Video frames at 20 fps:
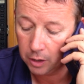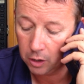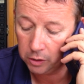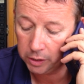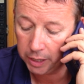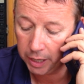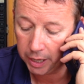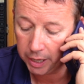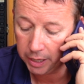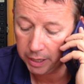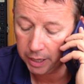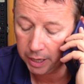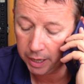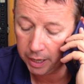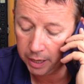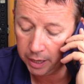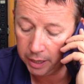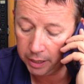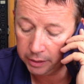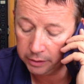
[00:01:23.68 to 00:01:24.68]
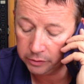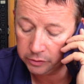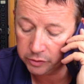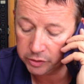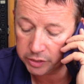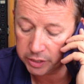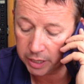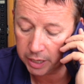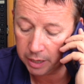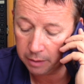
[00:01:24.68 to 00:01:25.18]
Okay, and
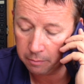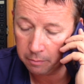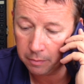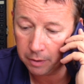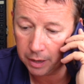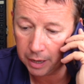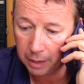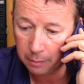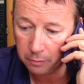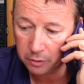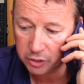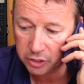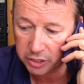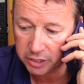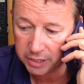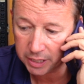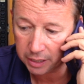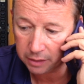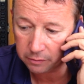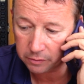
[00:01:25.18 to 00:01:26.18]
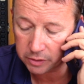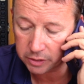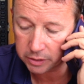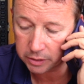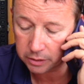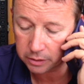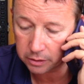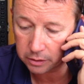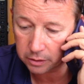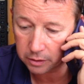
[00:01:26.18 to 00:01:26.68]
how much is
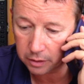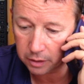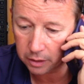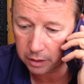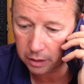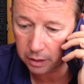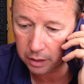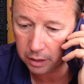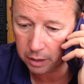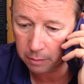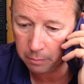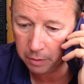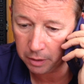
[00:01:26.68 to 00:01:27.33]
that a